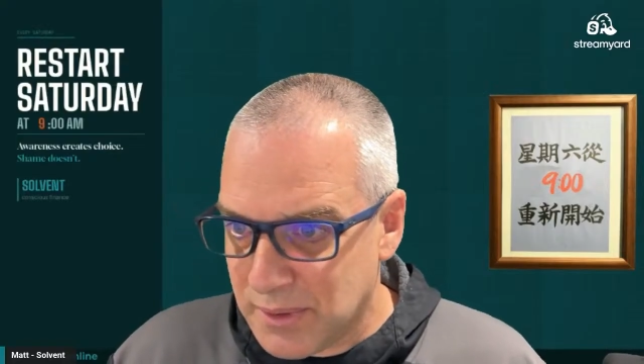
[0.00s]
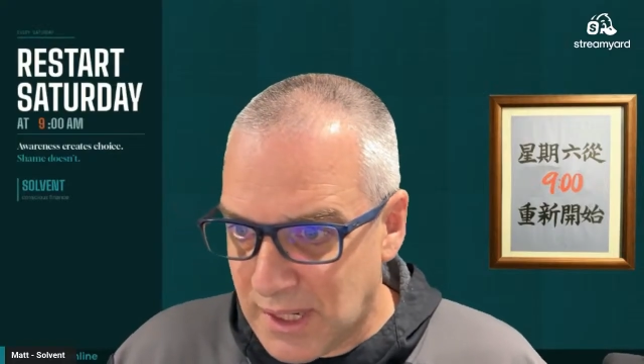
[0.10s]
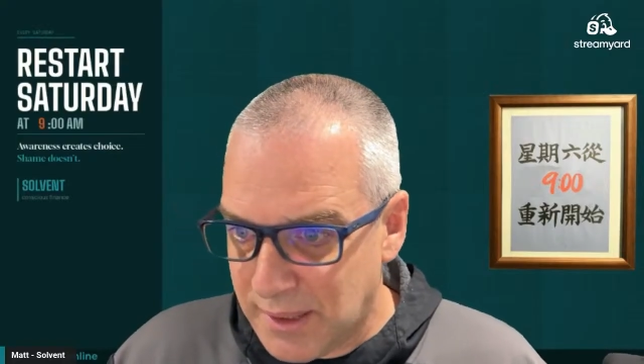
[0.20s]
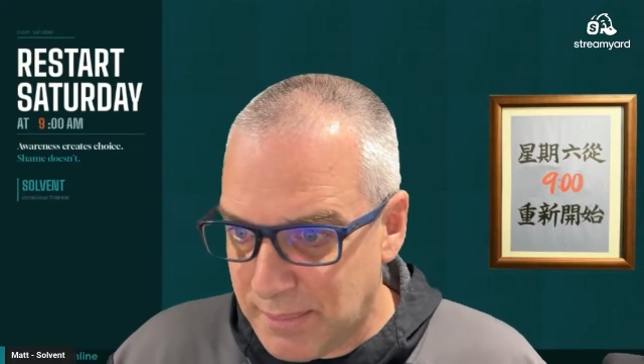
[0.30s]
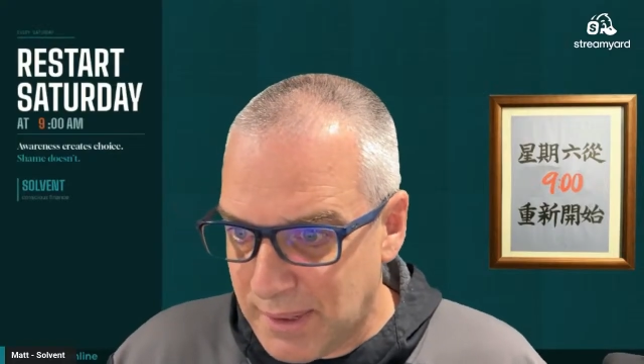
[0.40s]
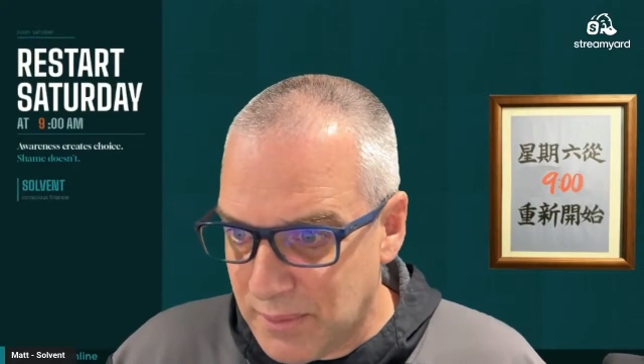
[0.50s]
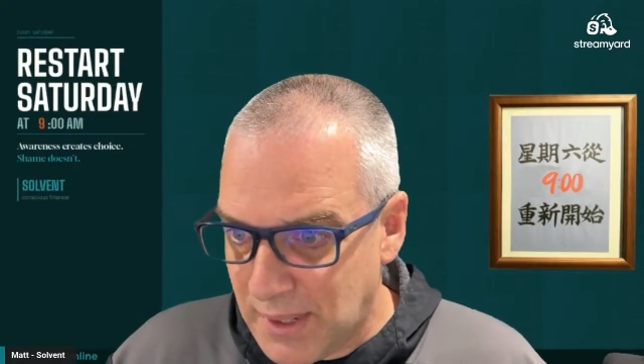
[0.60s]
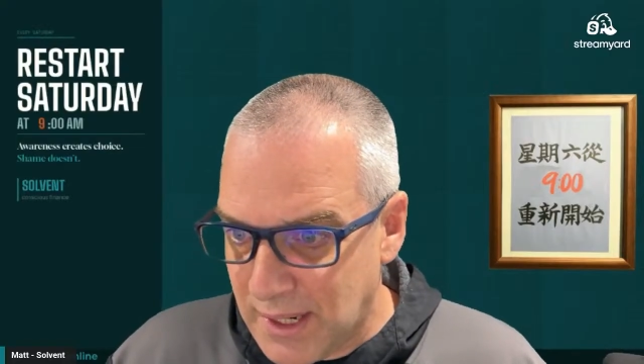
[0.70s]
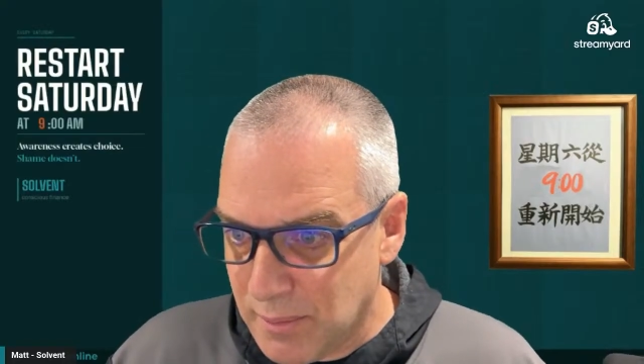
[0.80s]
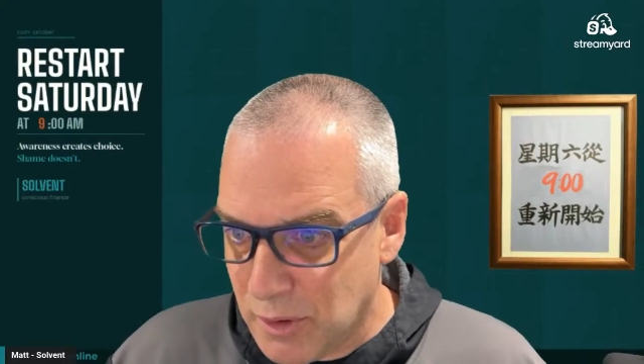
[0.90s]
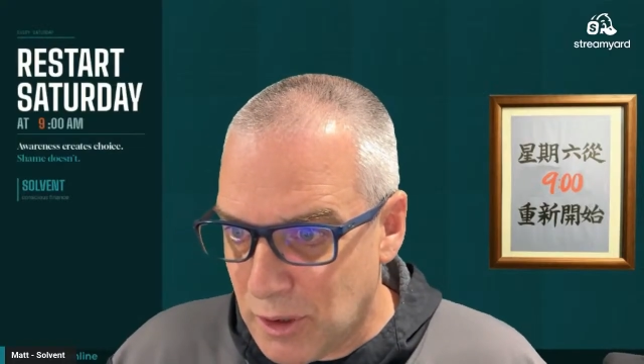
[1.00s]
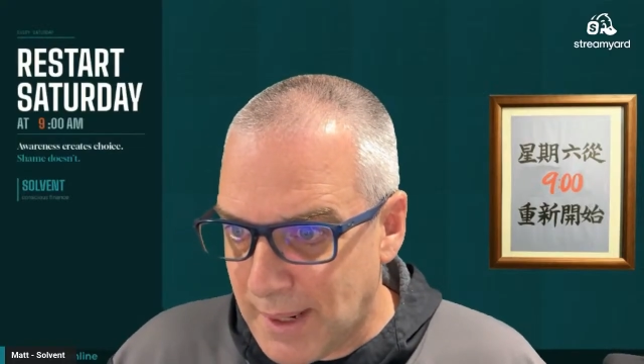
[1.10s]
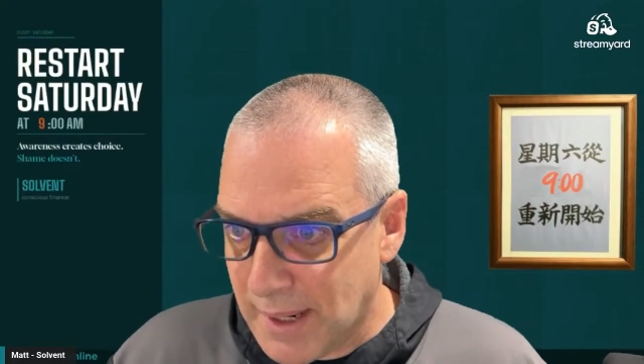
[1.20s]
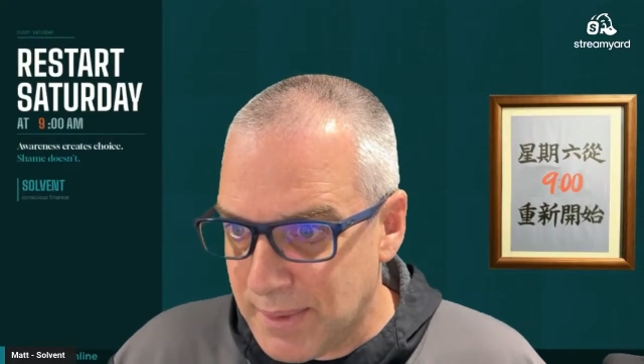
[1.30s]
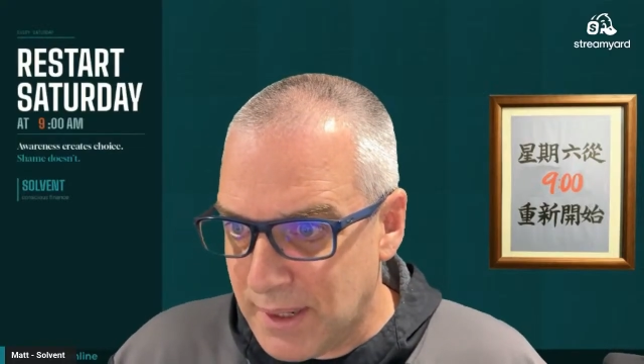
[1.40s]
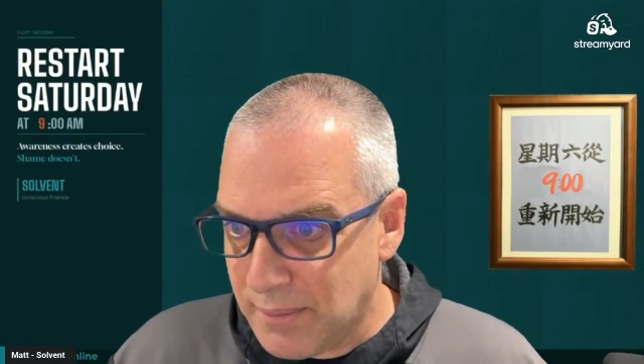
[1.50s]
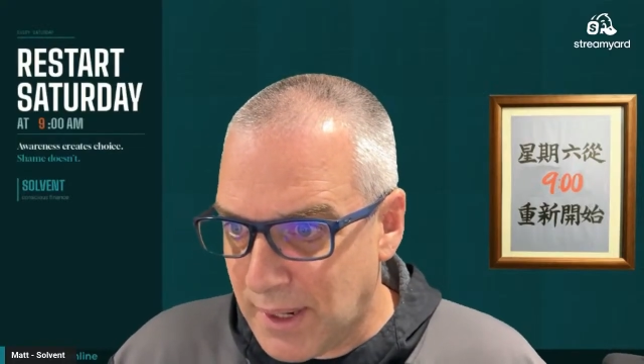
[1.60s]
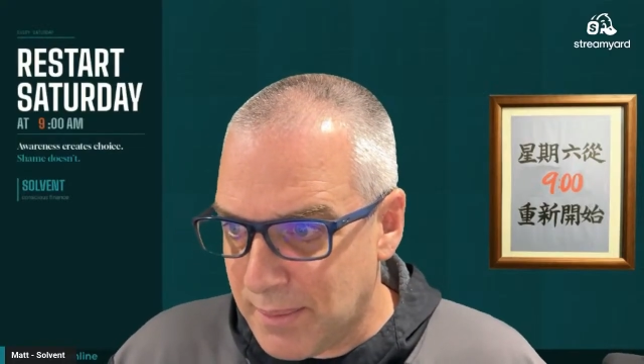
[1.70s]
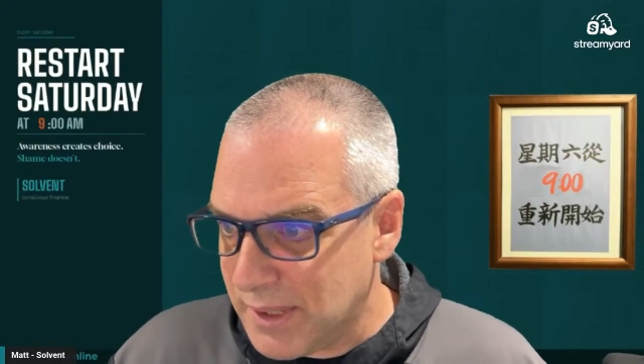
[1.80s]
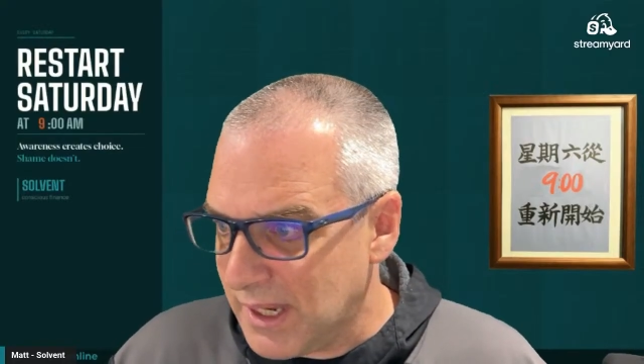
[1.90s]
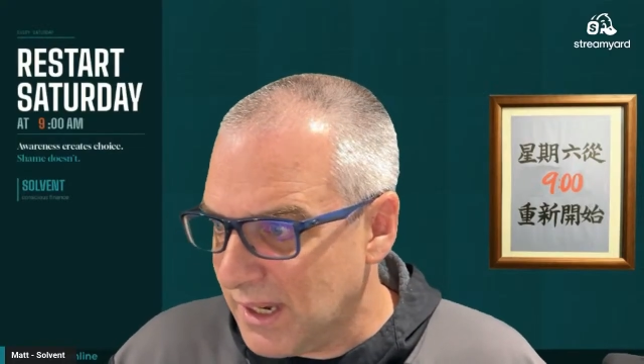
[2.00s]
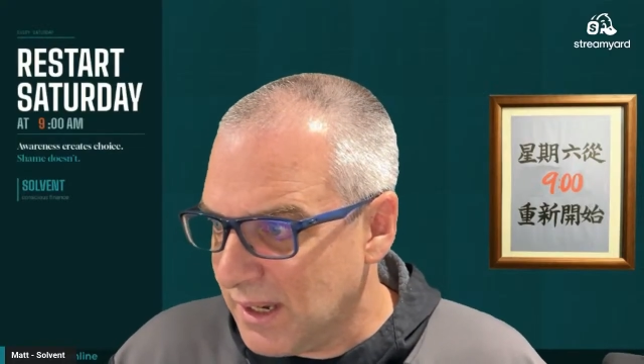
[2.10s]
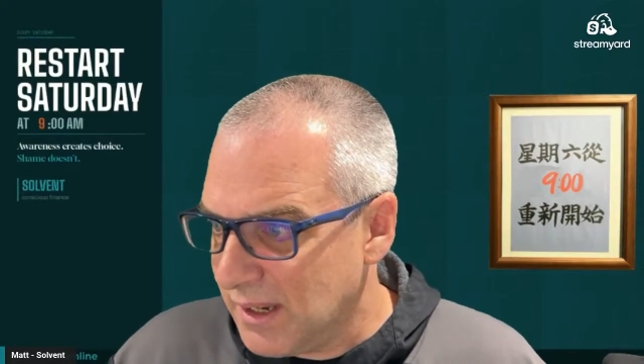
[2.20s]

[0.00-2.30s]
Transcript: to add a manual item. Go back a minute. What happened there?